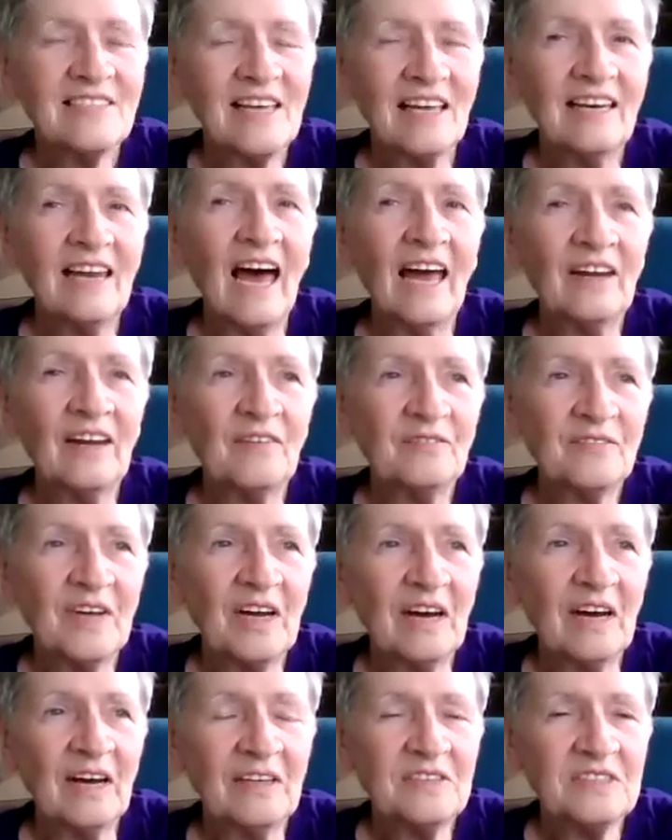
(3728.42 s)
a lot of
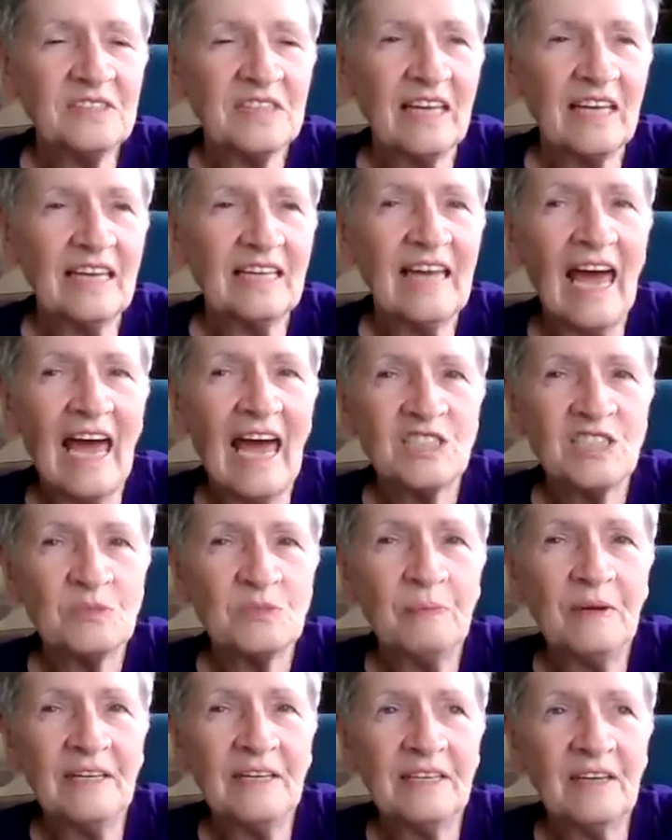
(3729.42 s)
guts. It
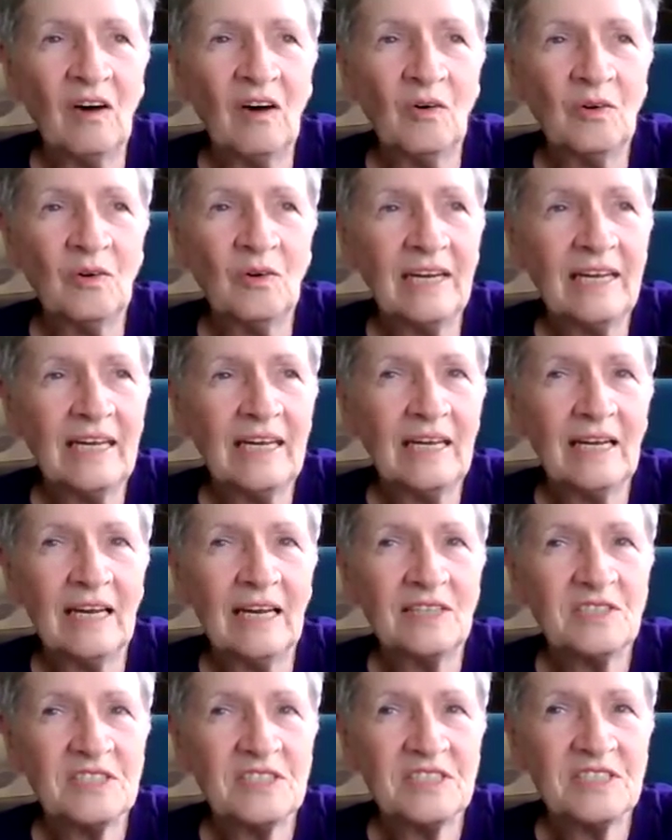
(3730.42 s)
has been only,
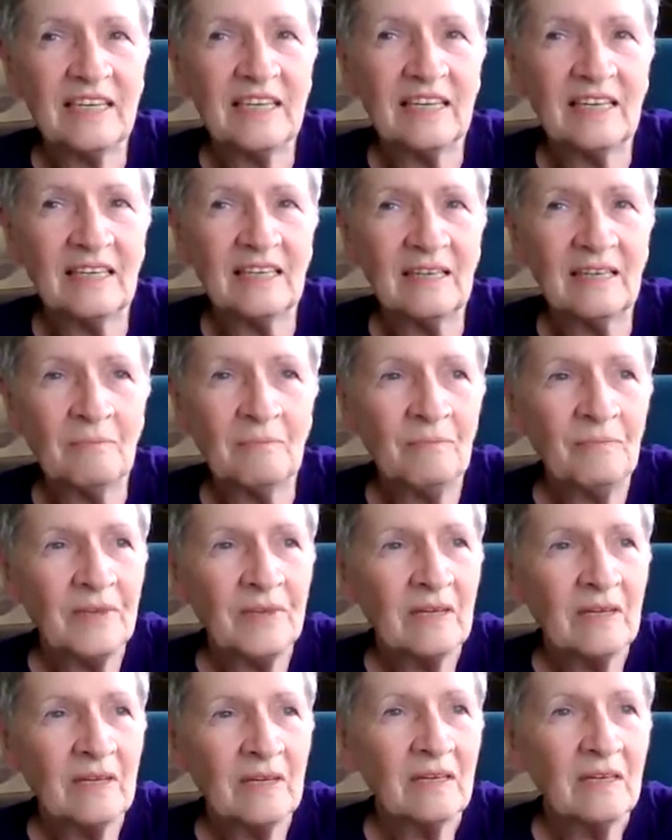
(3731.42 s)
let's see,
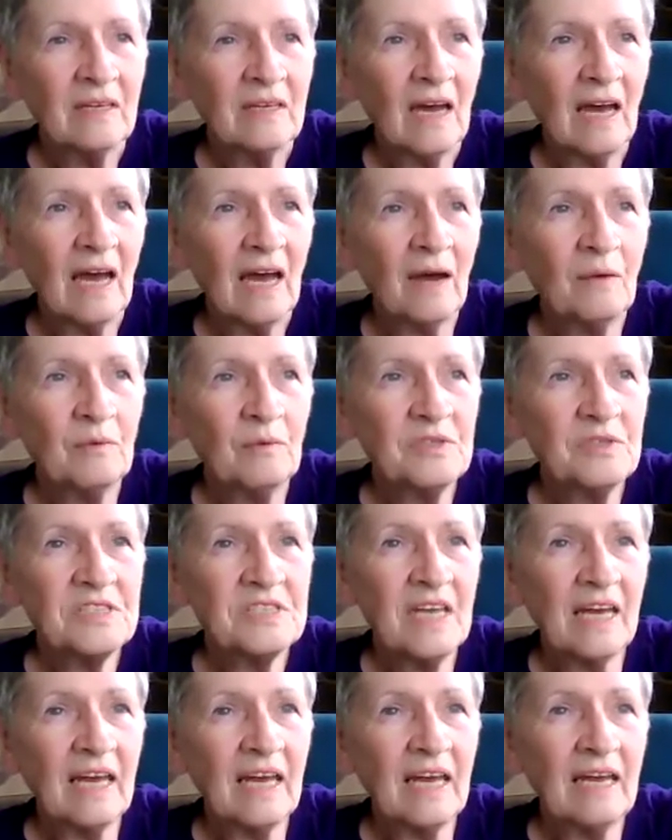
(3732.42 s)
I would
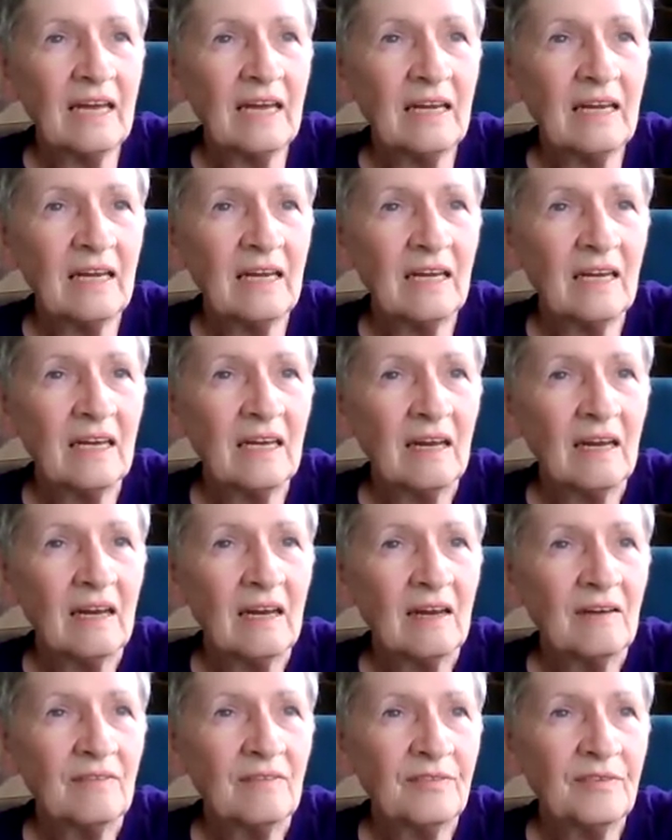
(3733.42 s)
say
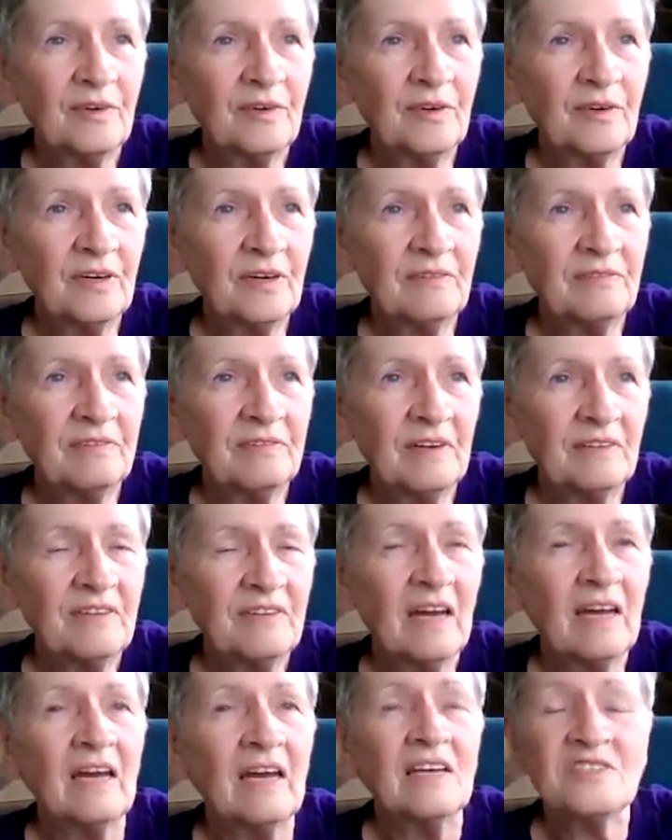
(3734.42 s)
4,
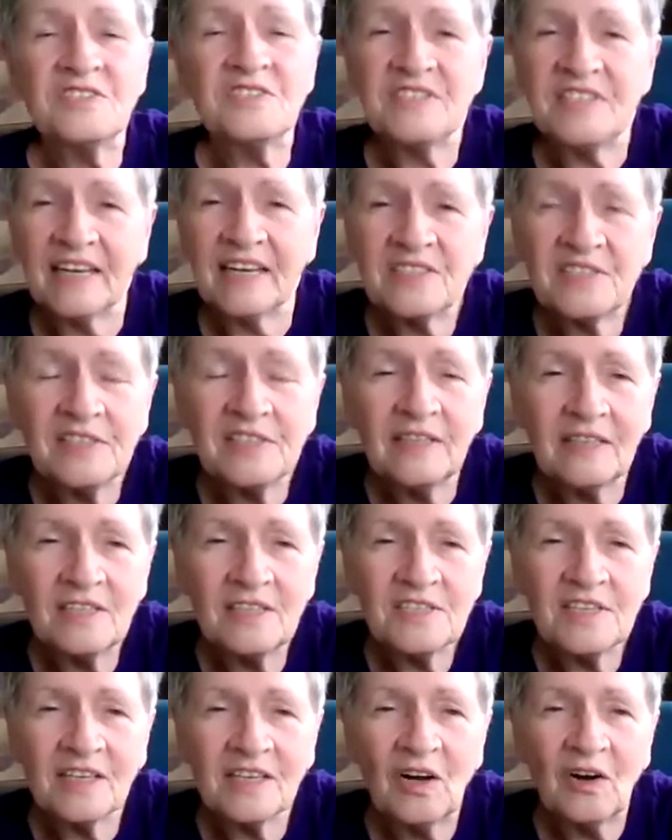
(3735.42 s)
5, 6
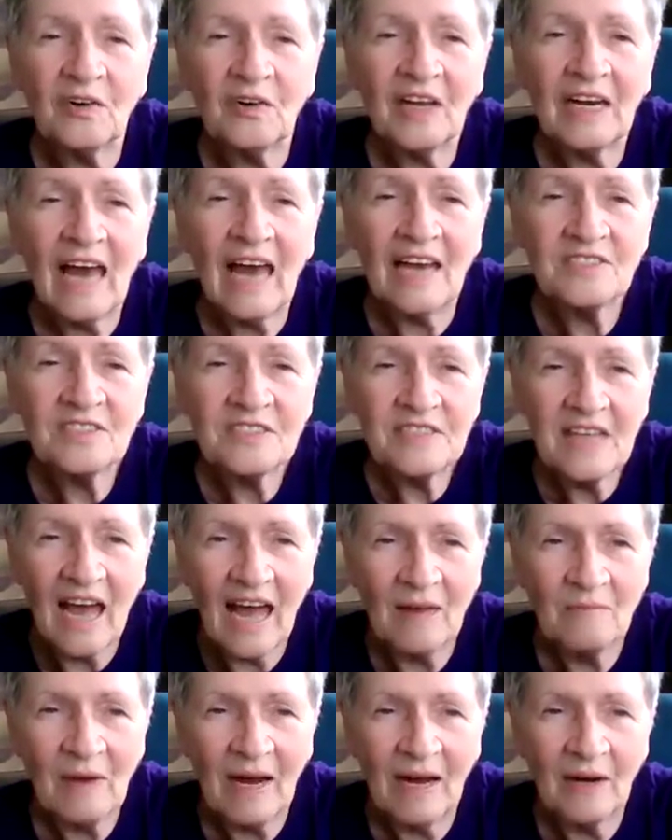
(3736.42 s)
years ago, the last
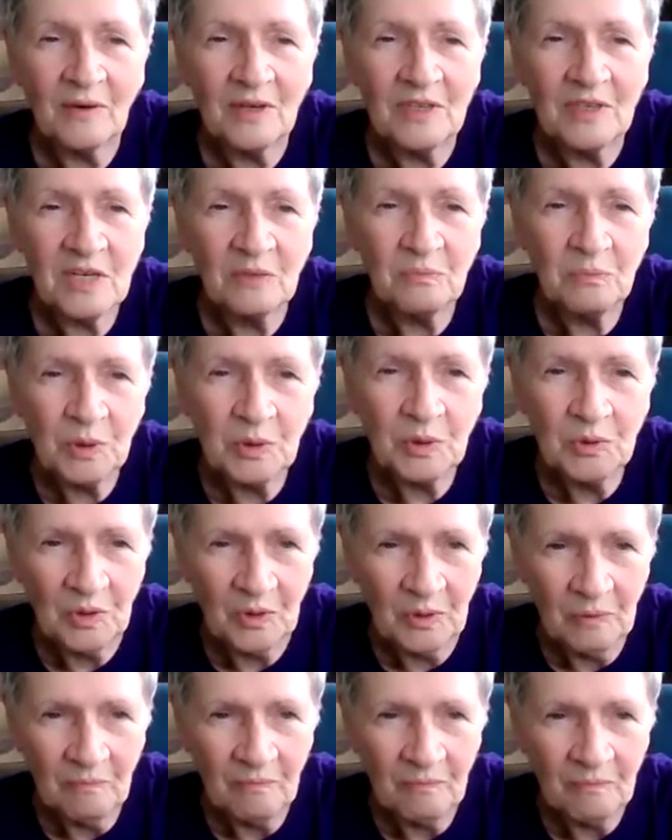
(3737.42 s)
time I was in
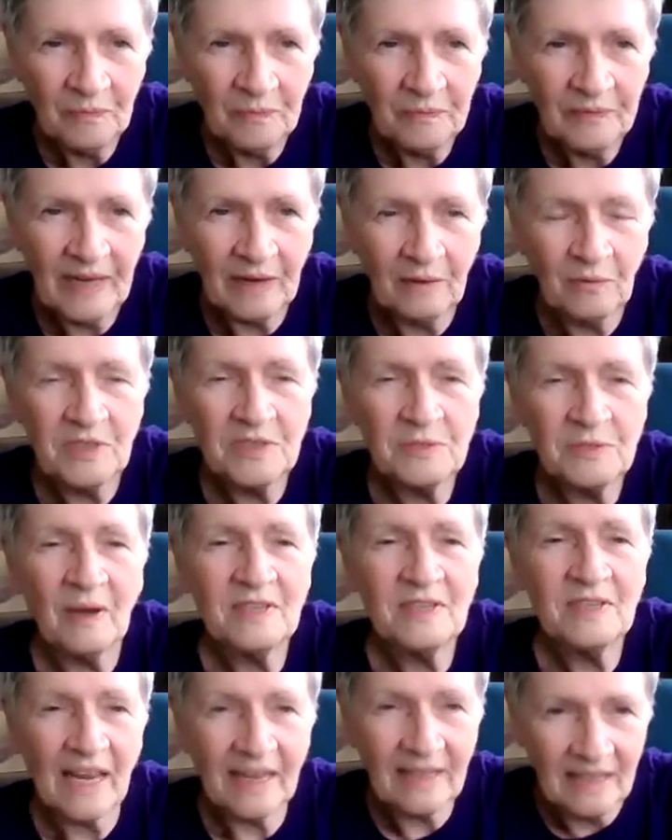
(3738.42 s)
Peru. That was
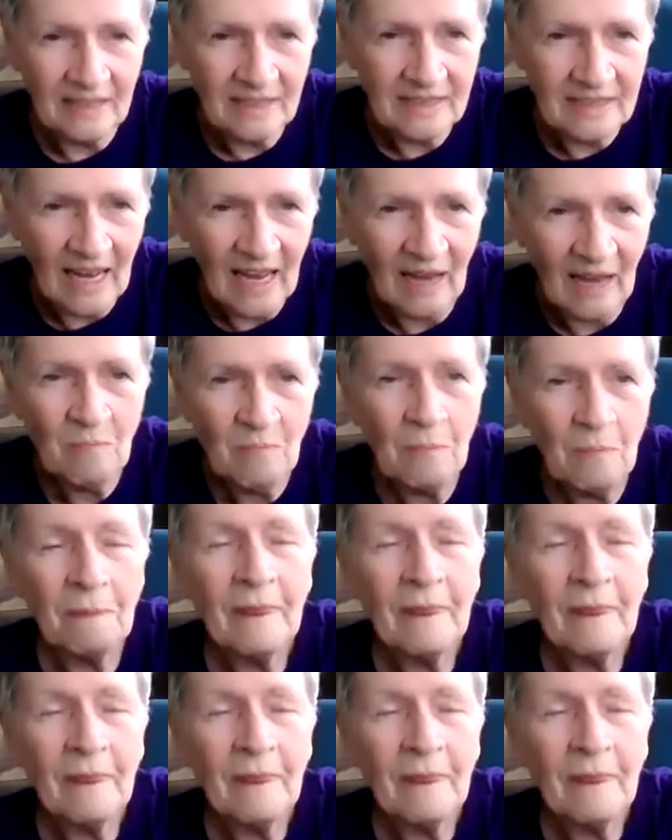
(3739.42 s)
my second time.